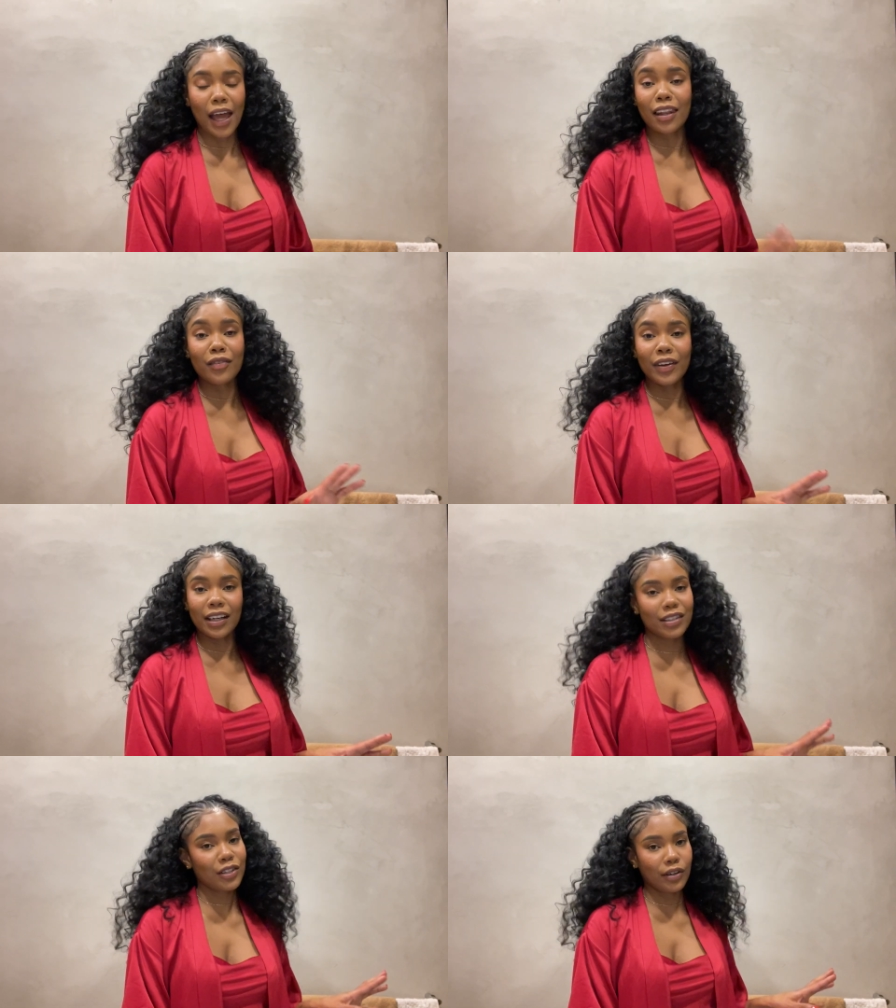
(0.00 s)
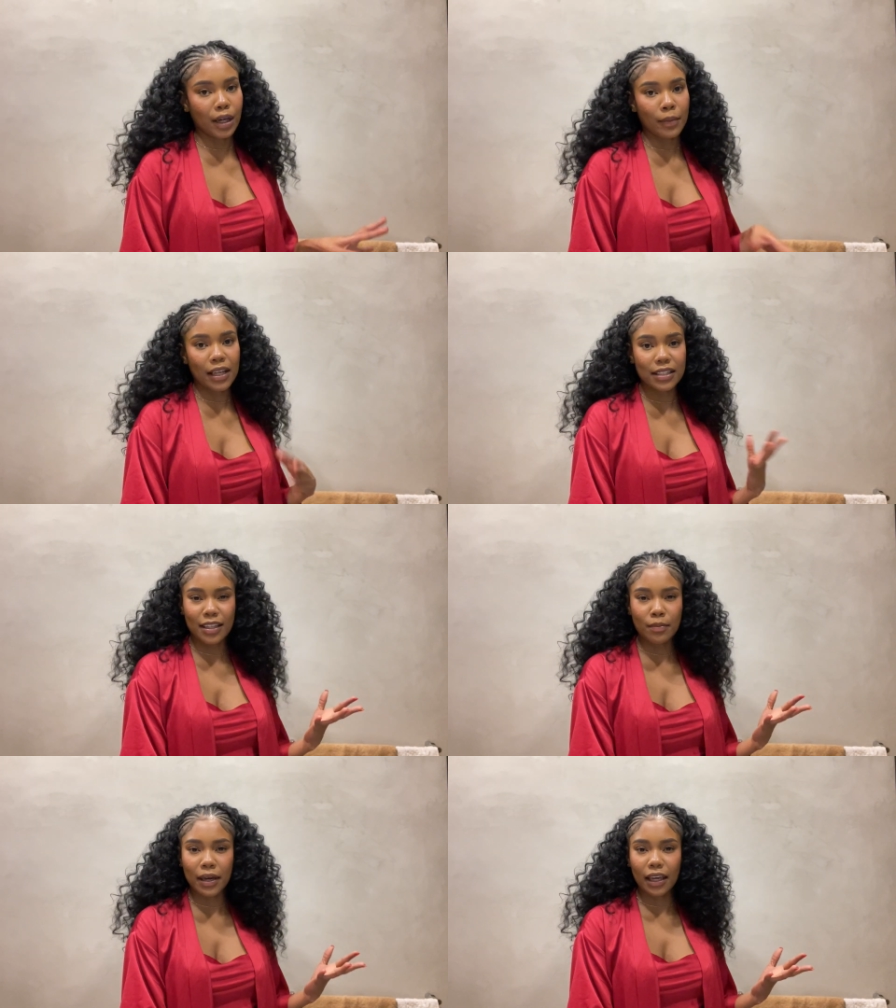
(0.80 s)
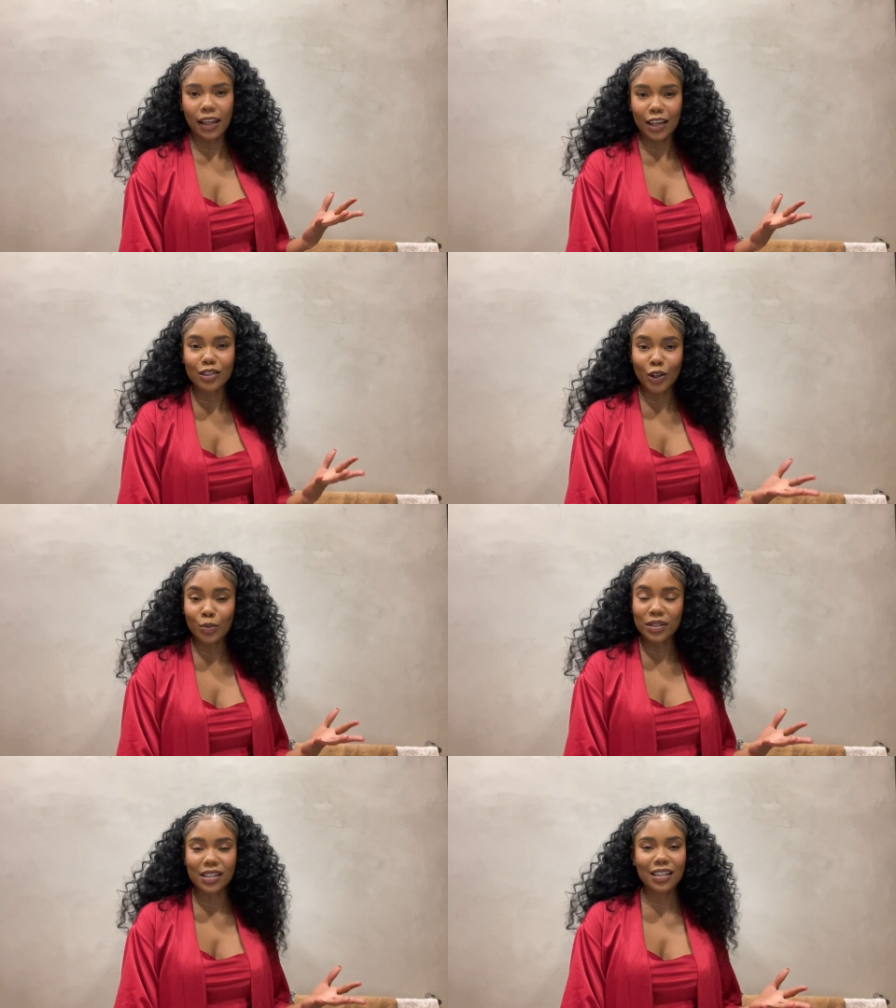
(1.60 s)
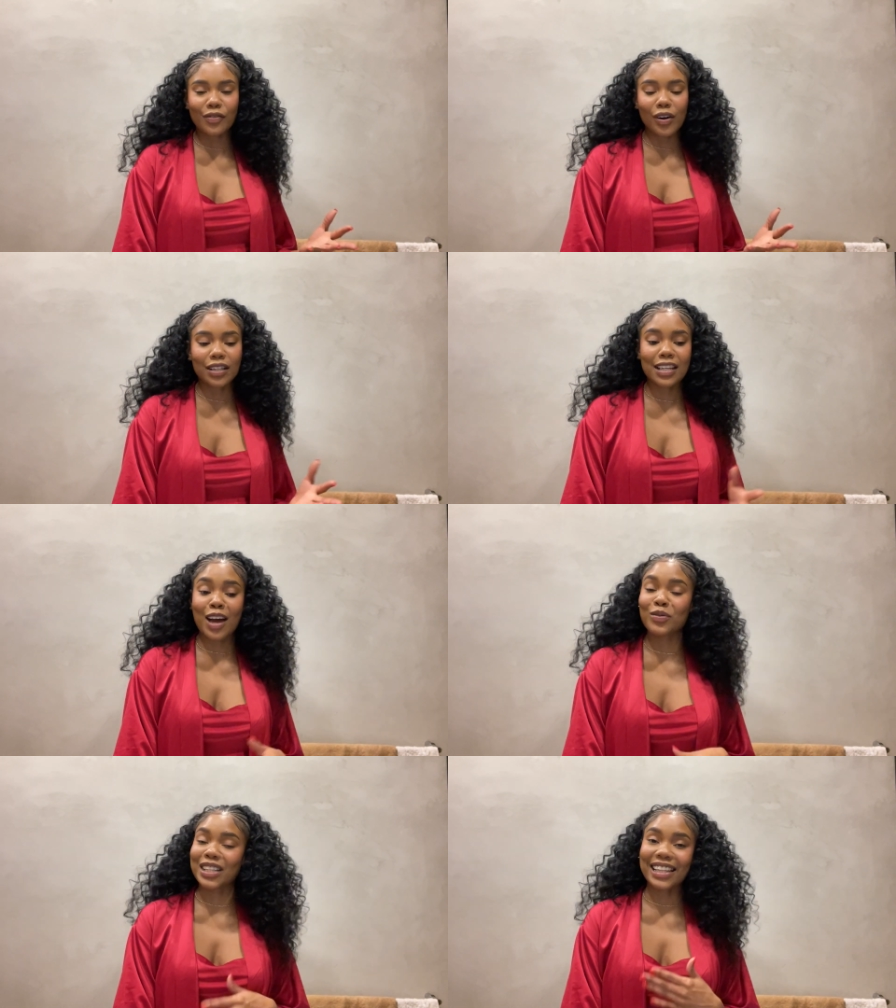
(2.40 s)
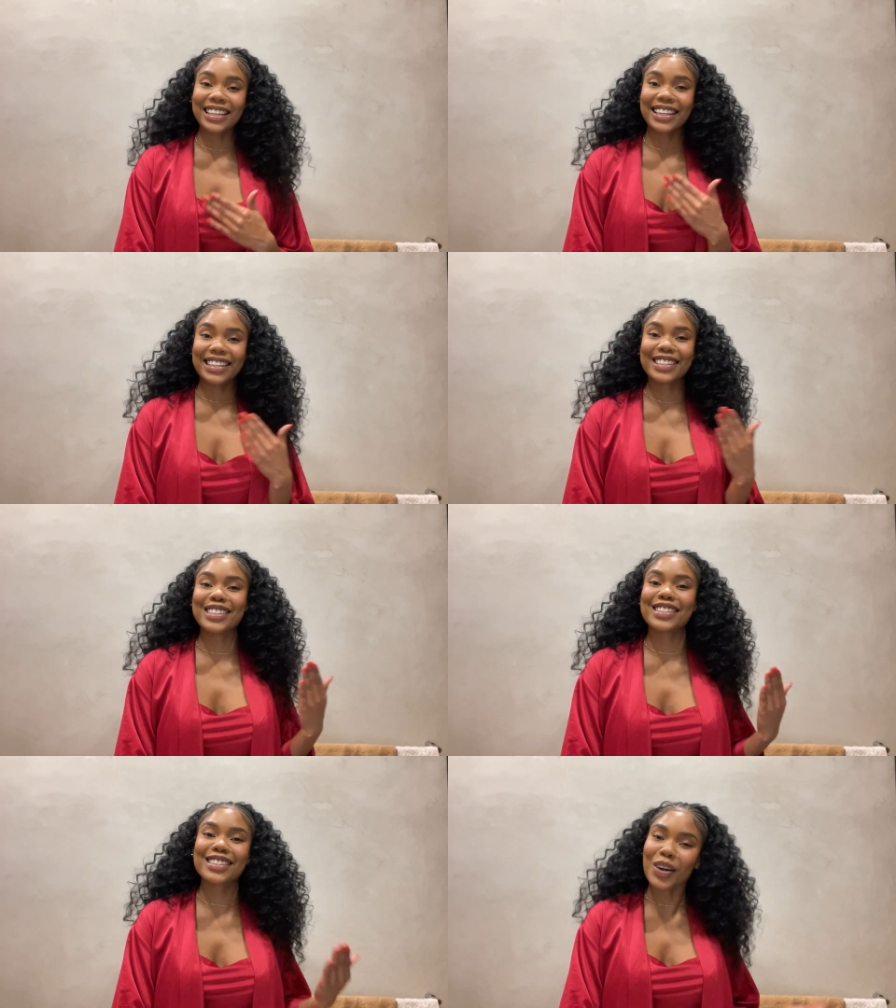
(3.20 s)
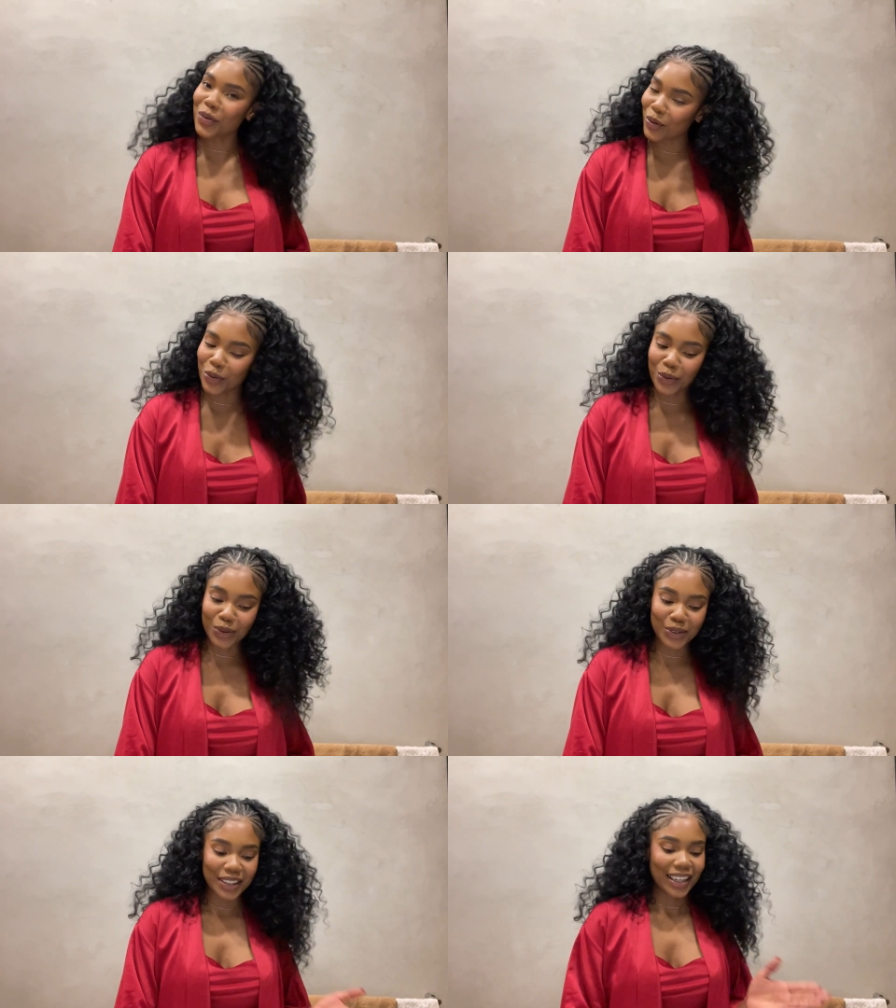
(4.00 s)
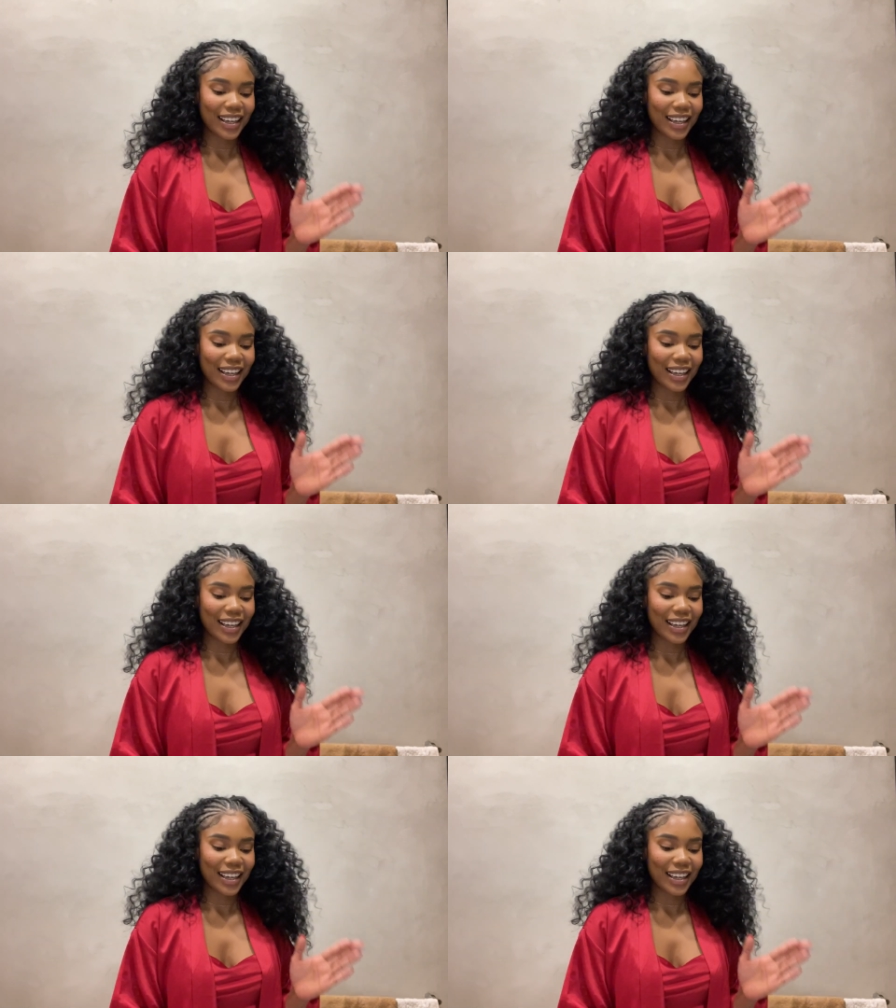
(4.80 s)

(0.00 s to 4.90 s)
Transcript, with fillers: I love their Instagram and I see them making like soaps and stuff all the time, which I think is so cool.